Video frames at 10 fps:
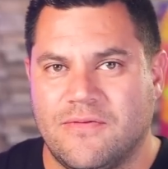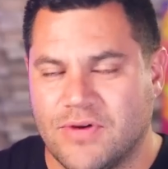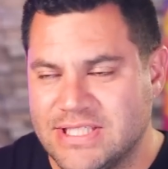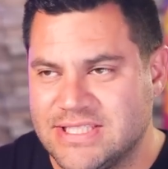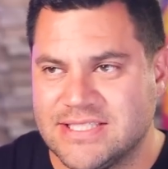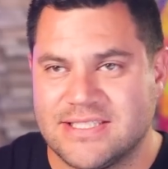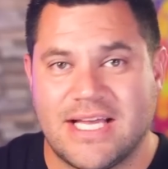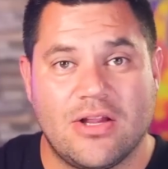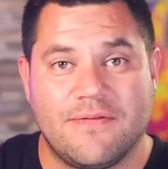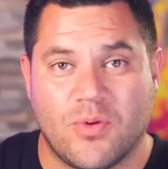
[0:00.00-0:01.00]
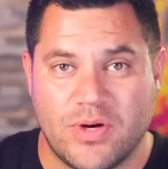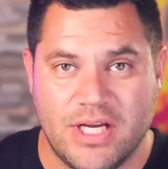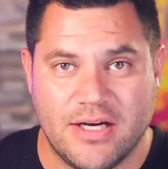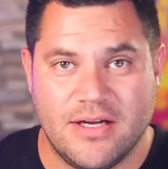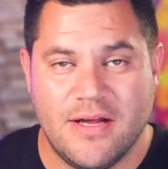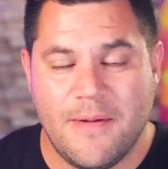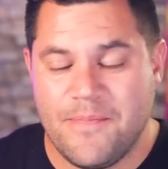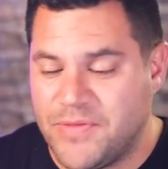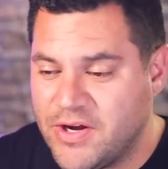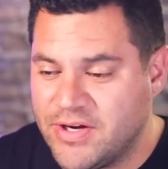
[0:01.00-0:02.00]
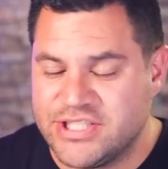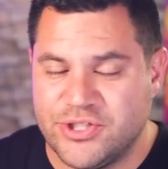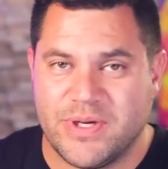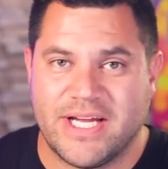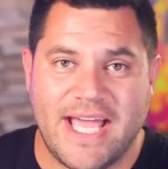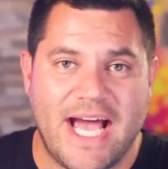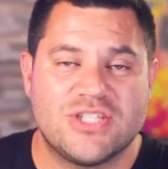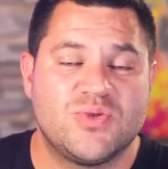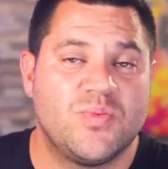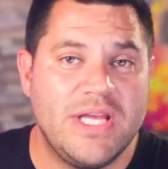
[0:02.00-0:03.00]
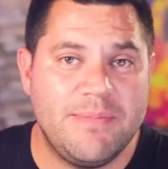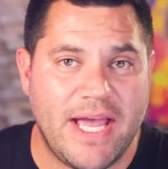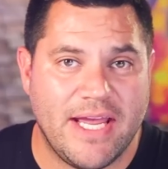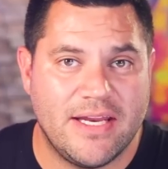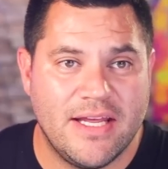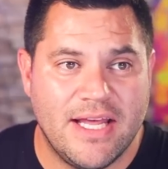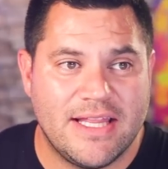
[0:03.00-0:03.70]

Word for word: For instance, California, they're issuing a gas rebate